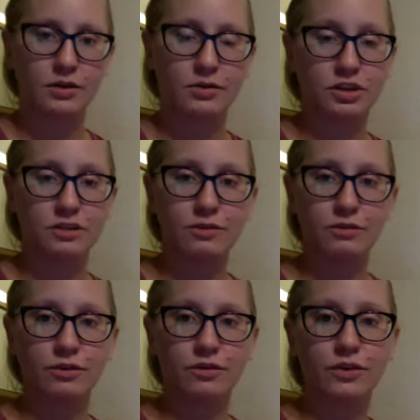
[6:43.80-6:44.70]
just for
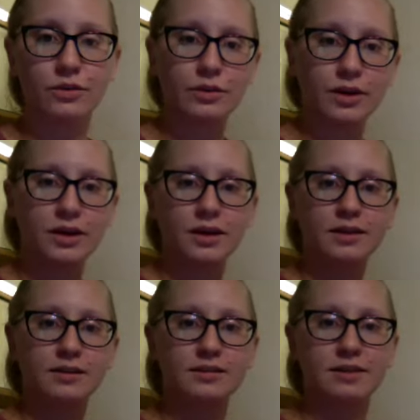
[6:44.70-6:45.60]
review,
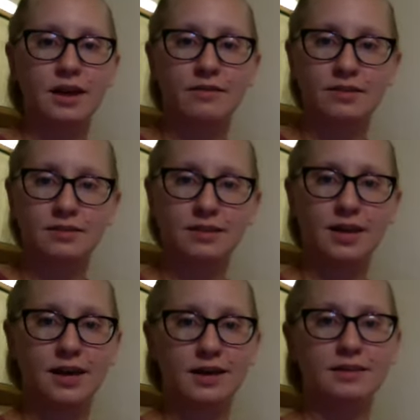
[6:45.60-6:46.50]
staff is the
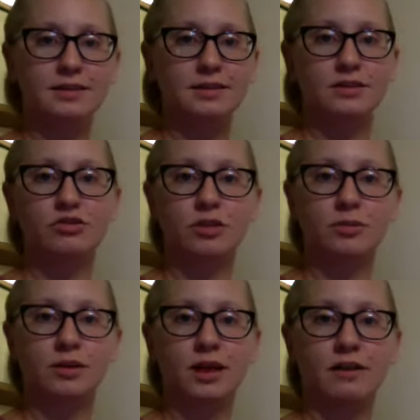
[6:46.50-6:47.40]
lines, treble
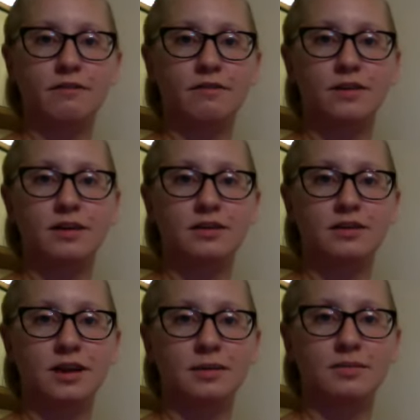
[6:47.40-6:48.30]
clef,
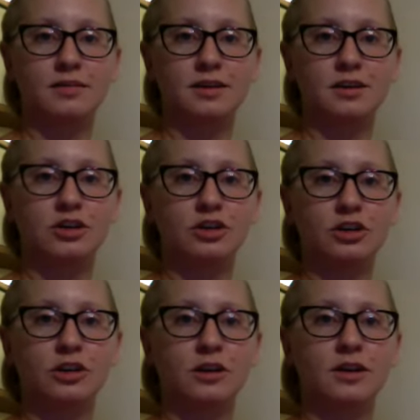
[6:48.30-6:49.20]
time
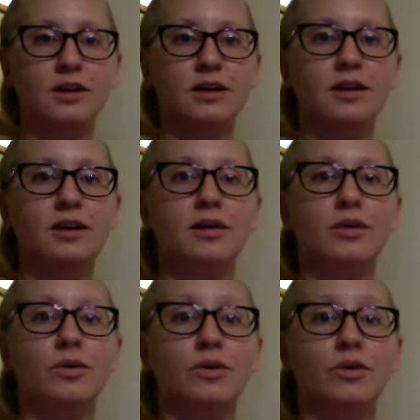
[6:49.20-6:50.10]
signature,
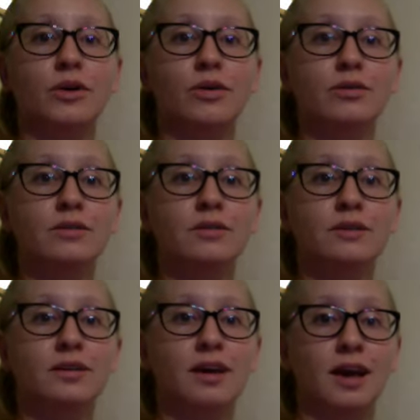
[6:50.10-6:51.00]
quarter note,
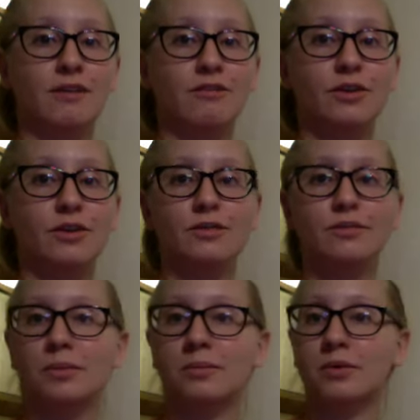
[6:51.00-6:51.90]
half note,
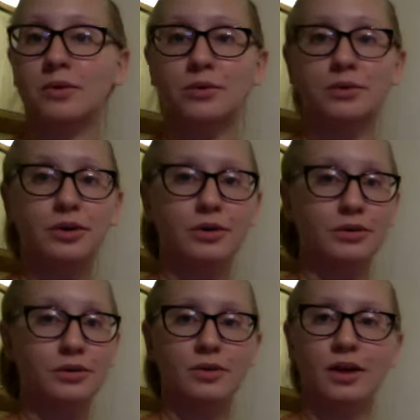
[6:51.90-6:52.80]
remember whole note,
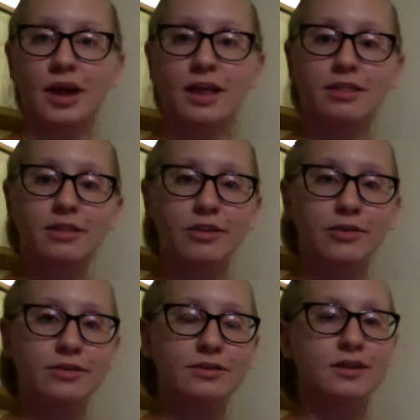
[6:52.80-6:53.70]
eighth
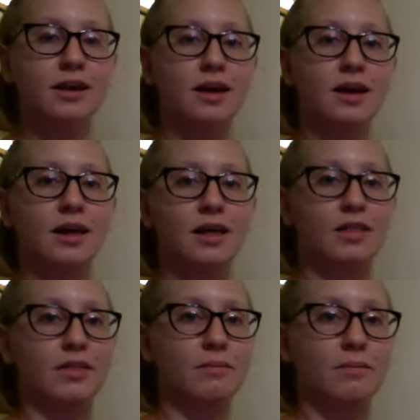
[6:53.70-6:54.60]
notes.
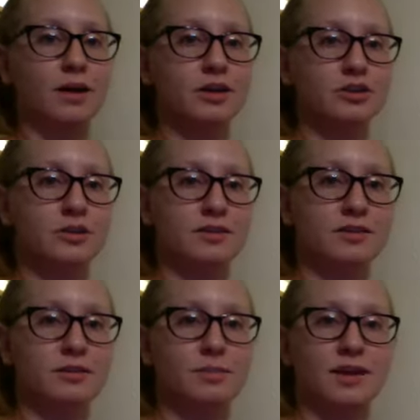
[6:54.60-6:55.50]
The measure is the
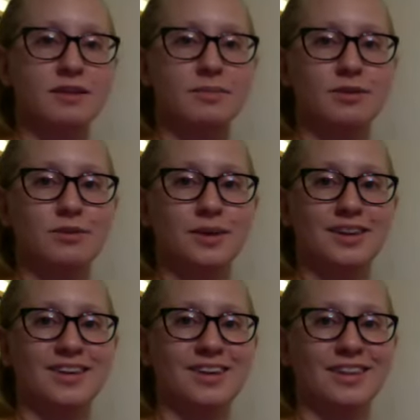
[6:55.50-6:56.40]
space
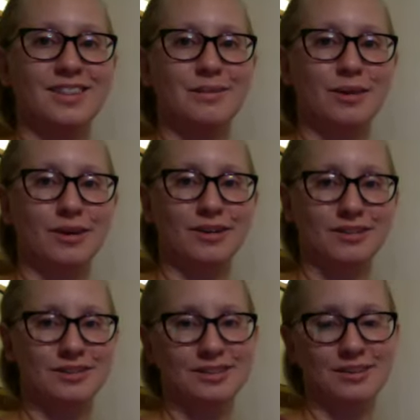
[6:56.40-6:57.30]
between the
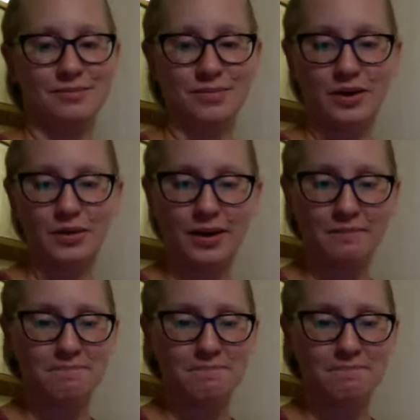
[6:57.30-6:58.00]
bars. Okay?